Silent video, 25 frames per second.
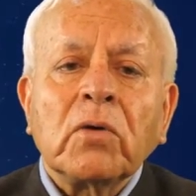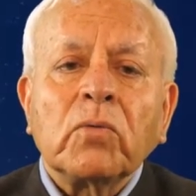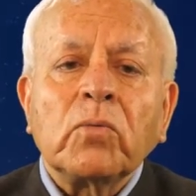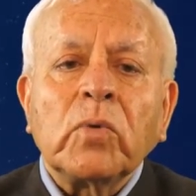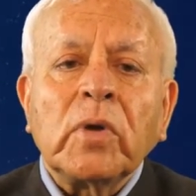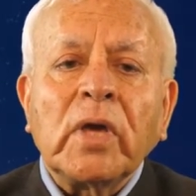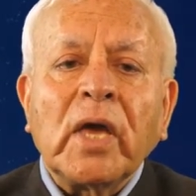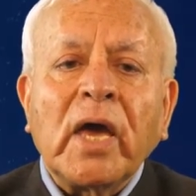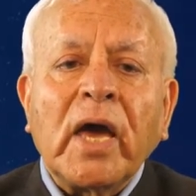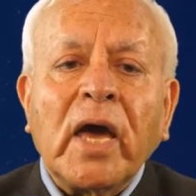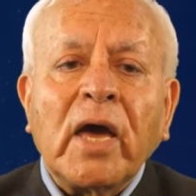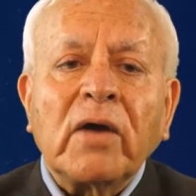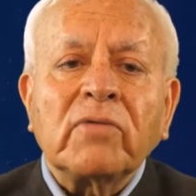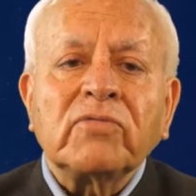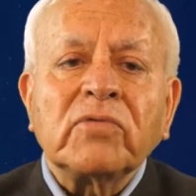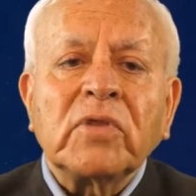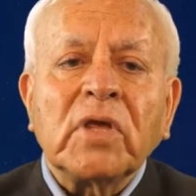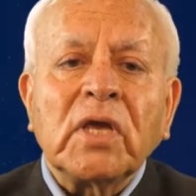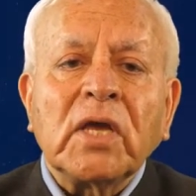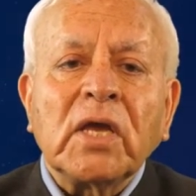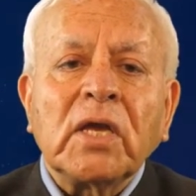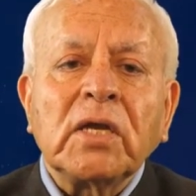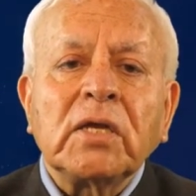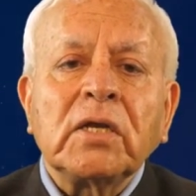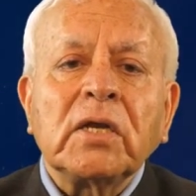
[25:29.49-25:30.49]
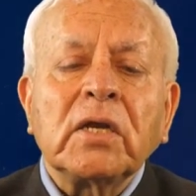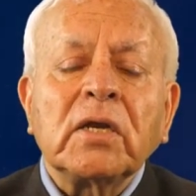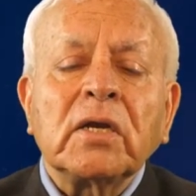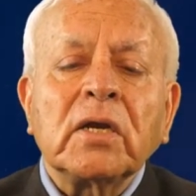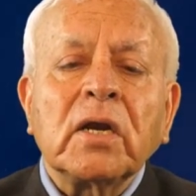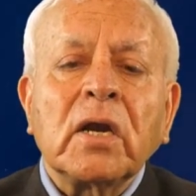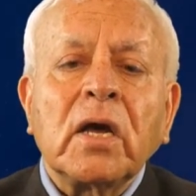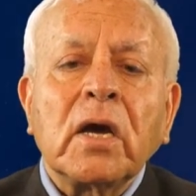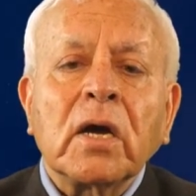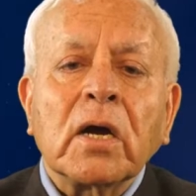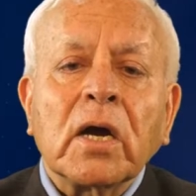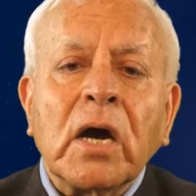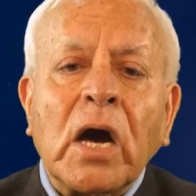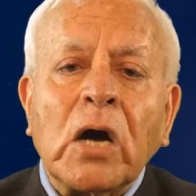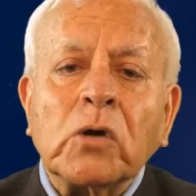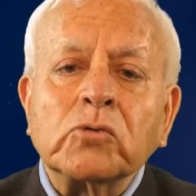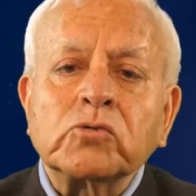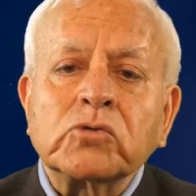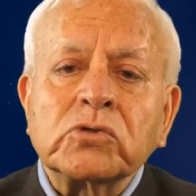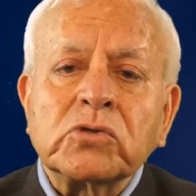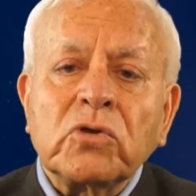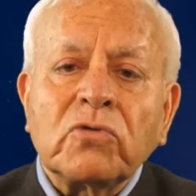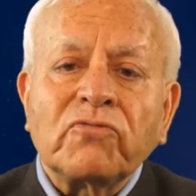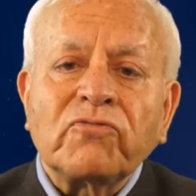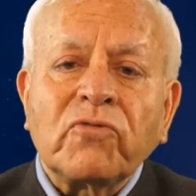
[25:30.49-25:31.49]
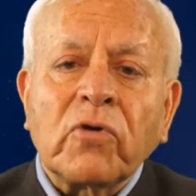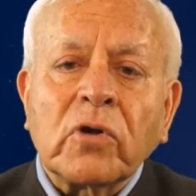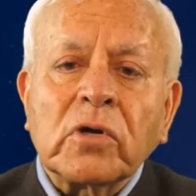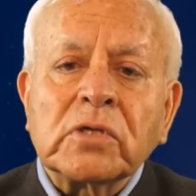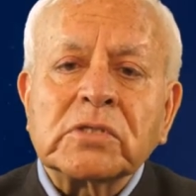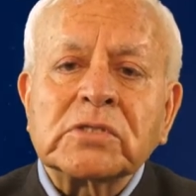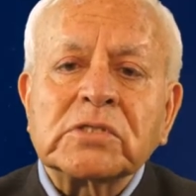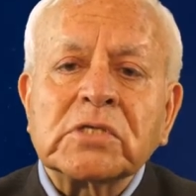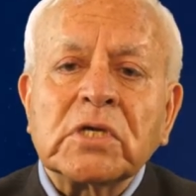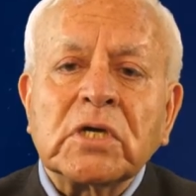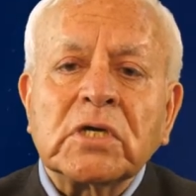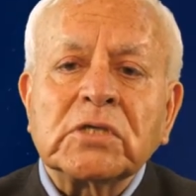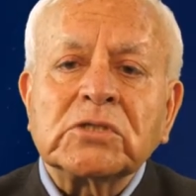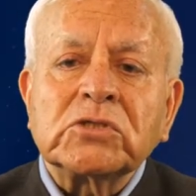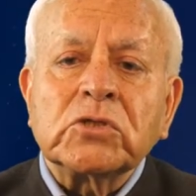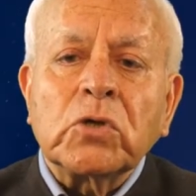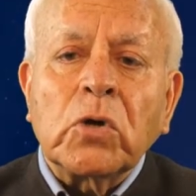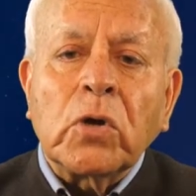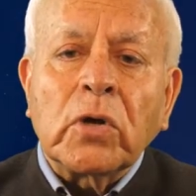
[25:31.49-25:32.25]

We have the Indian Council for Research